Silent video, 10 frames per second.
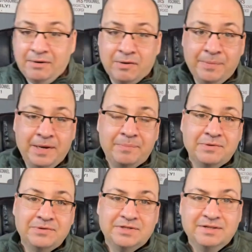of
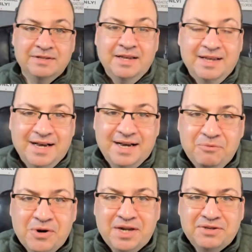papers. And uh,
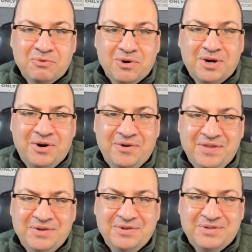we'll get to work on
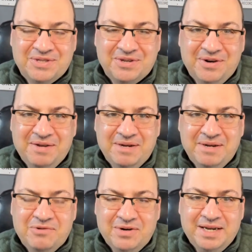those starting Monday
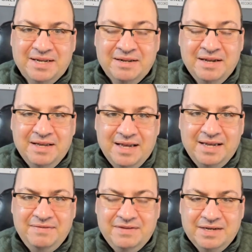morning. And
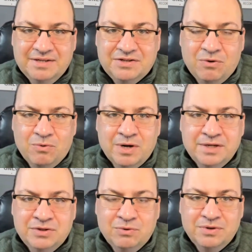and uh, start
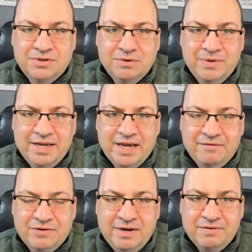working towards the week
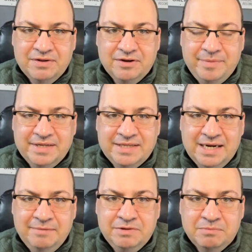after having a little bit of
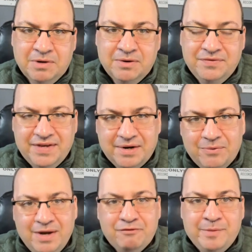time tomorrow to get
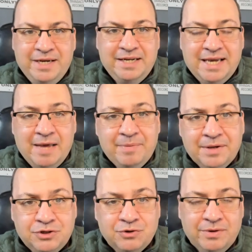away from handicapping,
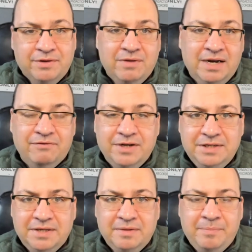enjoy the live racing
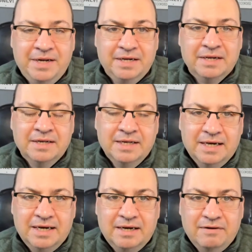and the betting
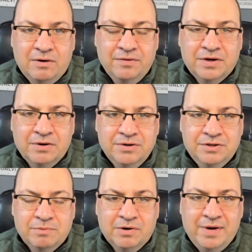uh, on the card
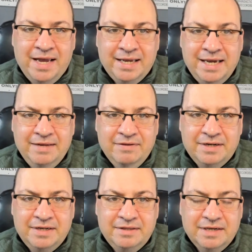tomorrow at Keeneland.
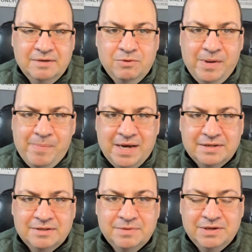And uh, we'll get back to
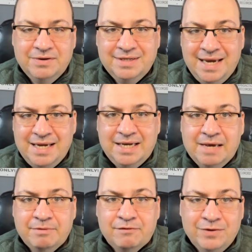some serious
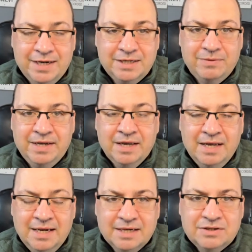handicapping for next week
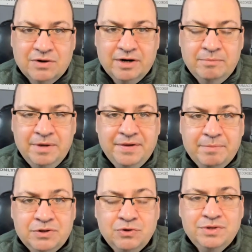uh, starting on Monday.
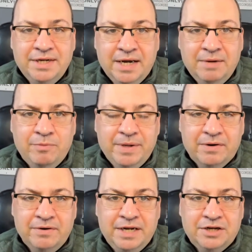But Tuesday night will be
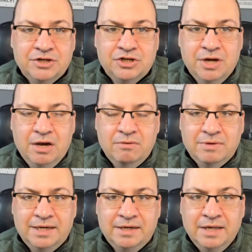our next show.
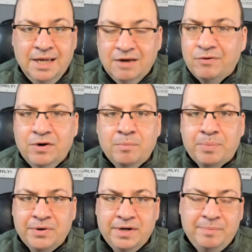Uh, if we don't
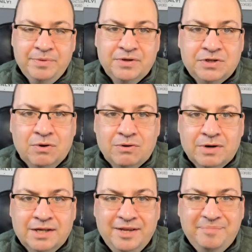burn up in the solar
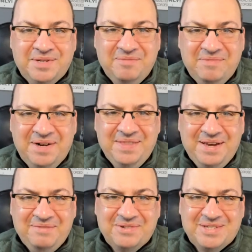eclipse on Monday,
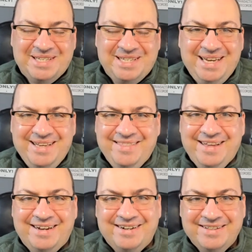we'll see you
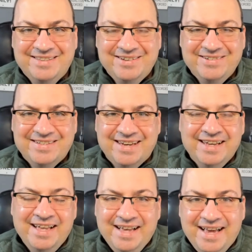then on Tuesday
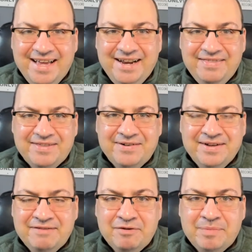at 8.30,
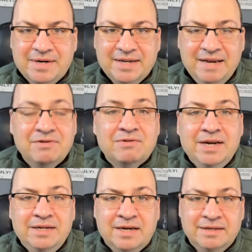everybody. Have a
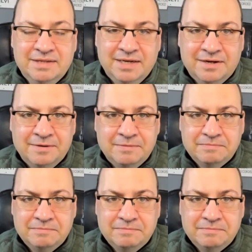great night. Take care.